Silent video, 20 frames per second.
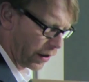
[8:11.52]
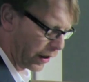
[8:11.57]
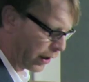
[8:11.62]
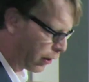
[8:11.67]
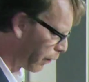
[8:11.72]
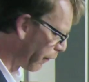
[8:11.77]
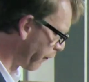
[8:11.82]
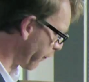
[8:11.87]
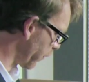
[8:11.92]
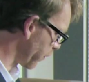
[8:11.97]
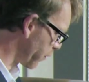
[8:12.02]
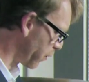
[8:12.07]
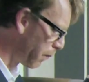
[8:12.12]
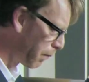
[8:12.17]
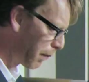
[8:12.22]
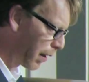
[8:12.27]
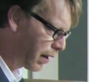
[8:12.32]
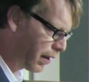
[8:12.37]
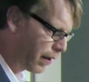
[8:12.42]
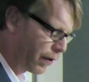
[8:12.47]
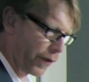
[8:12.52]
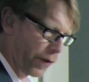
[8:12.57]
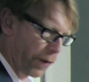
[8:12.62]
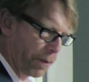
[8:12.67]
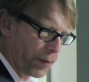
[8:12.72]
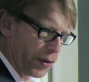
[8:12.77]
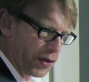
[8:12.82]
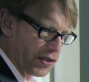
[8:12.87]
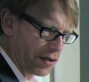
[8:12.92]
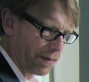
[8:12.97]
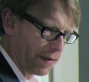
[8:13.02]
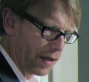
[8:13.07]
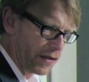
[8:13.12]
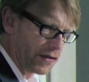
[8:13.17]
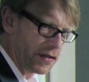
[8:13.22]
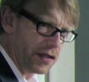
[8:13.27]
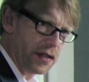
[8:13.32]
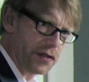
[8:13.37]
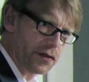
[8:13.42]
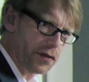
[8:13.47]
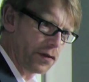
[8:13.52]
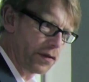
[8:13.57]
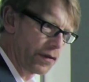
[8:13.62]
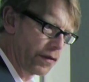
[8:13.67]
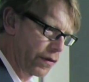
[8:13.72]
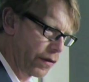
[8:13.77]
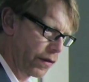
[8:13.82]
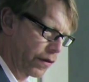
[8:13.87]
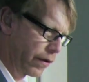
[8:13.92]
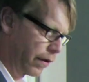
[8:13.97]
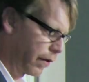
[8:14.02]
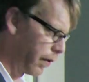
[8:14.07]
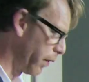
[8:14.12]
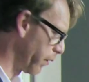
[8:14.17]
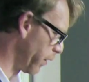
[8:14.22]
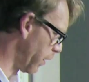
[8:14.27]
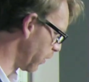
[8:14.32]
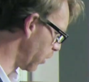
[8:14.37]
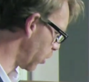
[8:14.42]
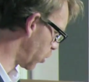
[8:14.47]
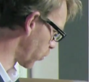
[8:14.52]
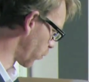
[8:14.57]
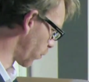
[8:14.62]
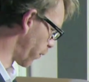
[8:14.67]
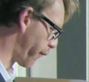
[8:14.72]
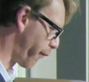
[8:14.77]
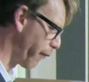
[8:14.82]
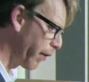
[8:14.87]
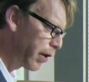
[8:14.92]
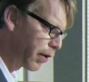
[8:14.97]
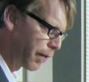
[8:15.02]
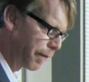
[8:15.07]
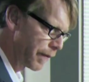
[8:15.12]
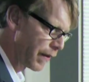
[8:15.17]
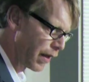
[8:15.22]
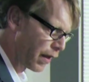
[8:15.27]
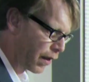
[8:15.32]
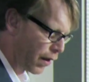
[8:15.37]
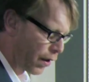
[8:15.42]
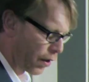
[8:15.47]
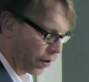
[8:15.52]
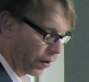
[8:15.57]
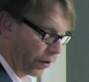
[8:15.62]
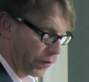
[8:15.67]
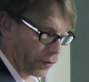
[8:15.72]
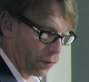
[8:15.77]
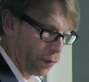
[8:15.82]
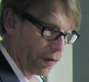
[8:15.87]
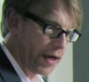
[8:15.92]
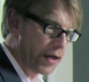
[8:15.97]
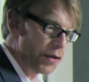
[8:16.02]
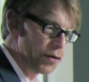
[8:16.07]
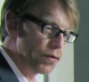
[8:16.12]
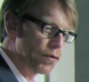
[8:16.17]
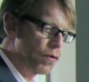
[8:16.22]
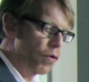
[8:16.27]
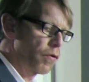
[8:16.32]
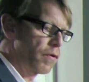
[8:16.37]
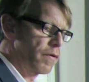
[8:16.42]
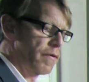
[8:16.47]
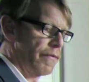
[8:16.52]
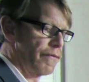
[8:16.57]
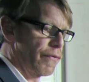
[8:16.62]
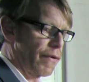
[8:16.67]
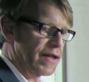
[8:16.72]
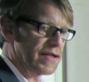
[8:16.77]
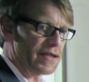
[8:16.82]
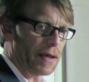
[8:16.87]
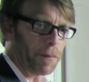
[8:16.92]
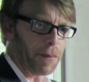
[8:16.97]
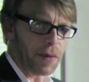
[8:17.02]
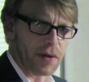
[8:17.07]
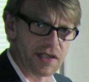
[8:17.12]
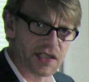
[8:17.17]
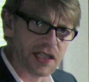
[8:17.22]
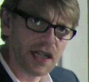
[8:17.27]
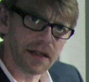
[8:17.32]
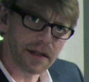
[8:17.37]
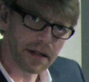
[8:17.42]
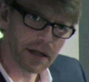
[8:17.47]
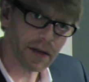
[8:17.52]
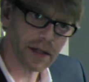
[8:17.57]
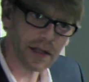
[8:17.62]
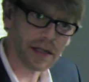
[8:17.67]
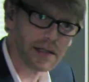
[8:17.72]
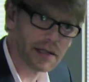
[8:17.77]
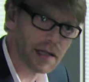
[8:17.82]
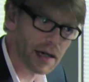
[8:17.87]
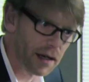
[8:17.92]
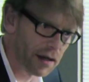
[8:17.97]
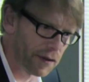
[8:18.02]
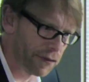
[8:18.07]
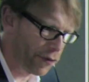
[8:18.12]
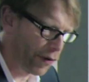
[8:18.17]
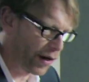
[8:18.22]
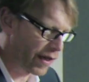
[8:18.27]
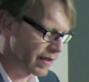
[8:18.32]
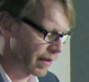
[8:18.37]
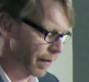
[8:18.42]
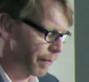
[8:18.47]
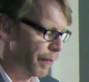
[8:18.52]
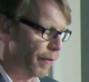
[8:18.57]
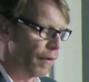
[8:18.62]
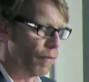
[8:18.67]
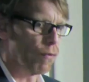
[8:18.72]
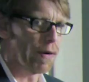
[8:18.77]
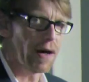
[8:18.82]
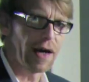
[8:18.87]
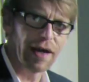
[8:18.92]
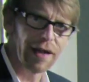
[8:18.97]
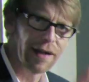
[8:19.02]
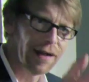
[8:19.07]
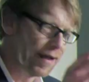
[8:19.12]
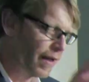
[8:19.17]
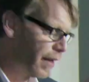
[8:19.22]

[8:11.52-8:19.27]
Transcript: It offers you many other possibilities or an additional freedom. The way you could, for example, sit in this car, for example, while